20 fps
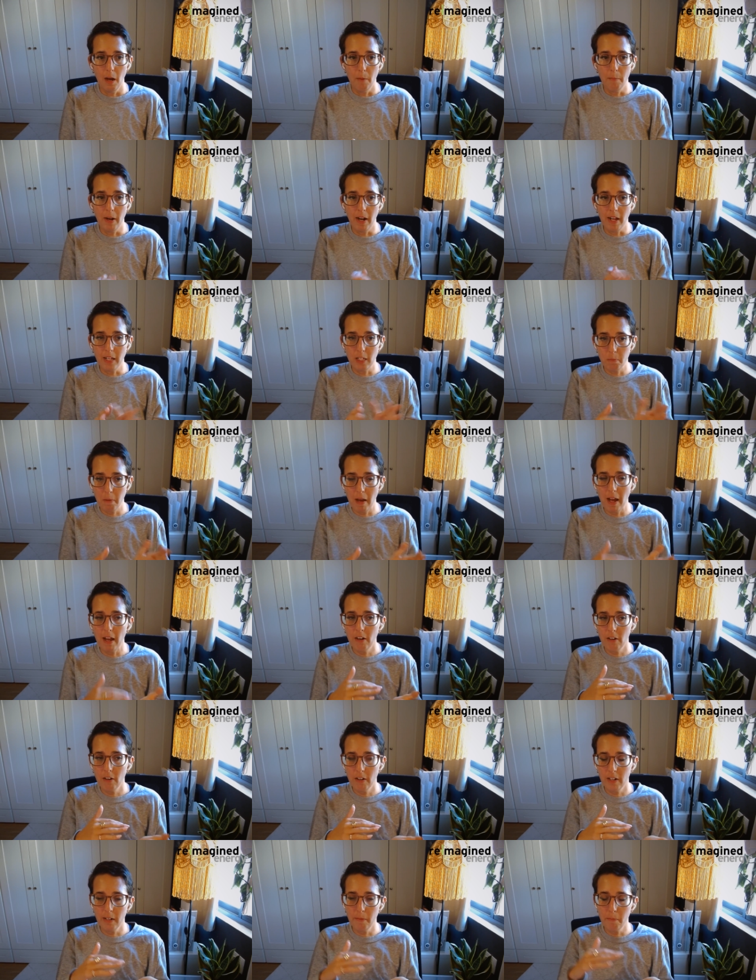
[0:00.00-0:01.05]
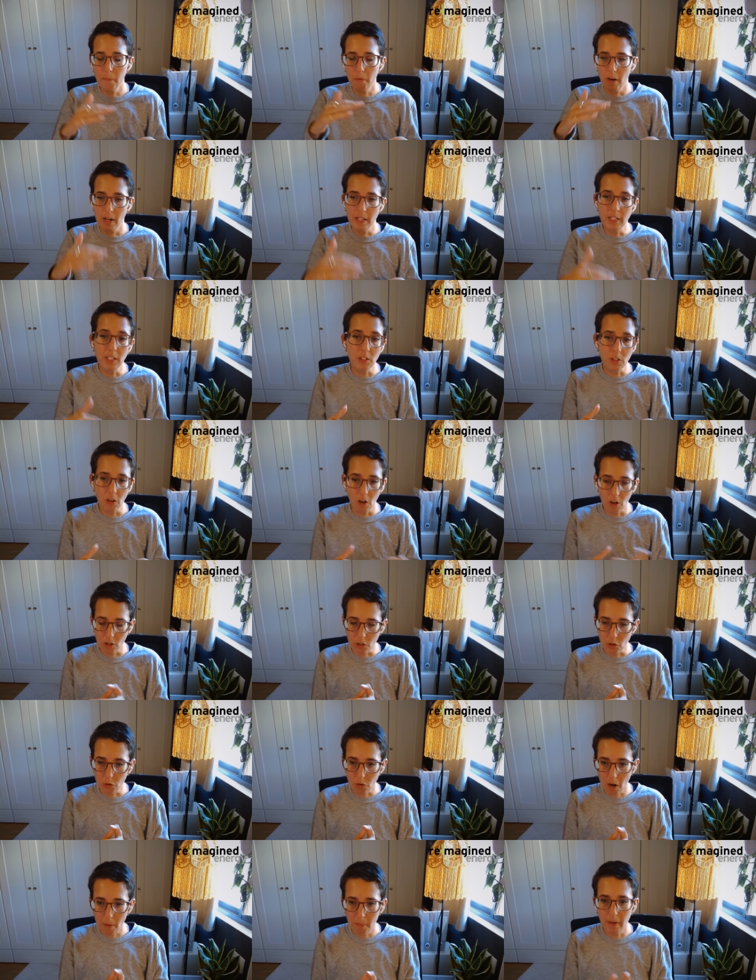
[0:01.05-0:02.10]
But as battery prices are
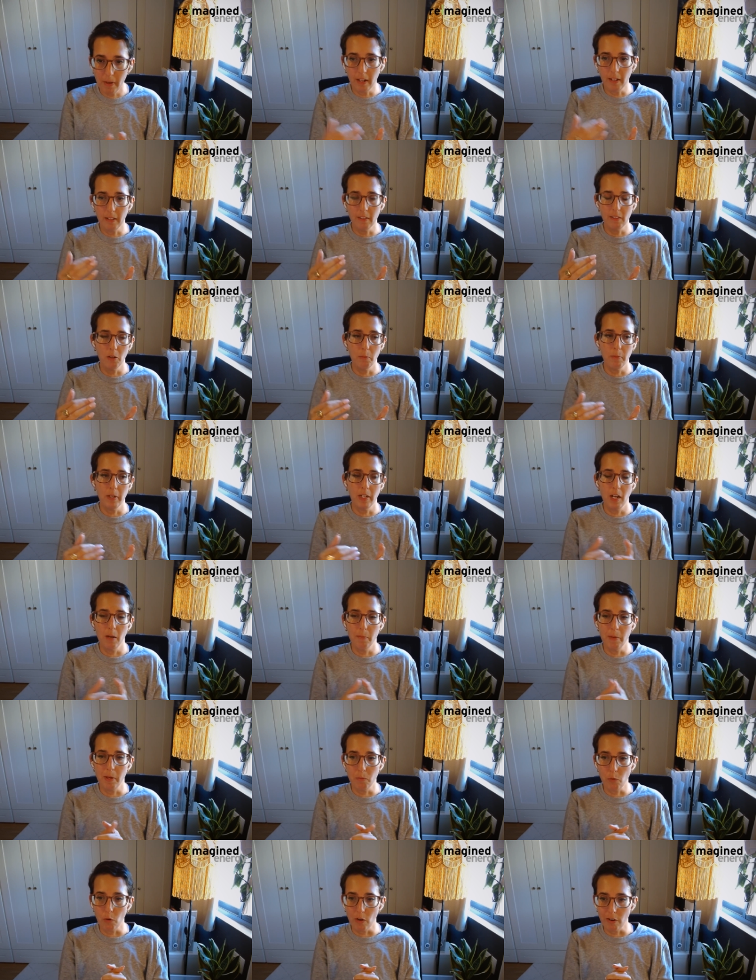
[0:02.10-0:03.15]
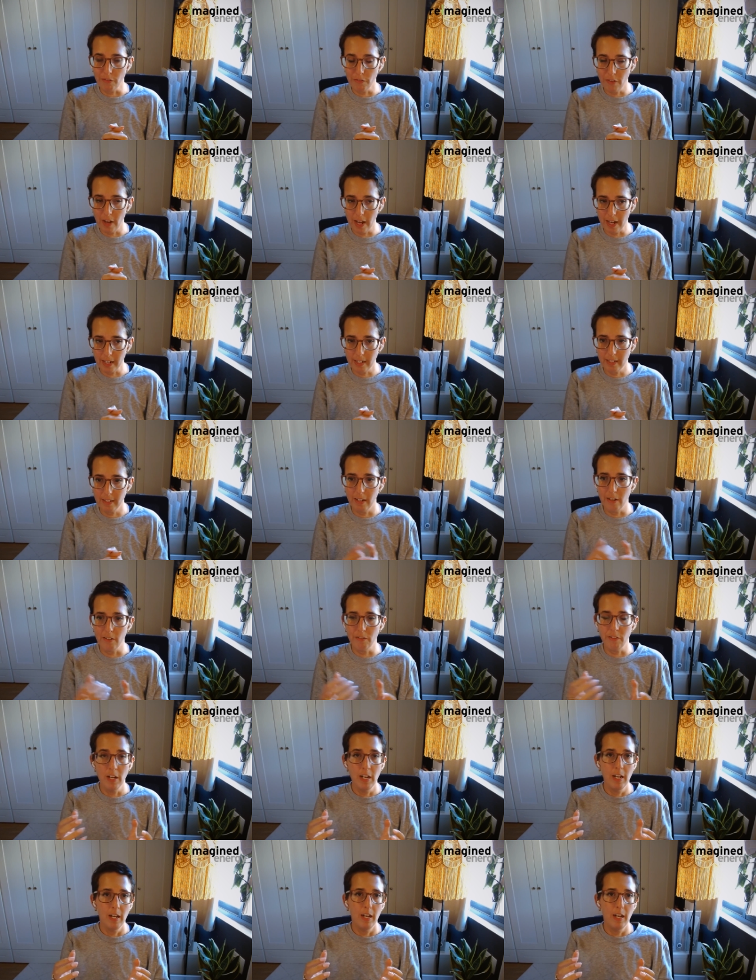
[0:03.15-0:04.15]
dropping, they're becoming more effective.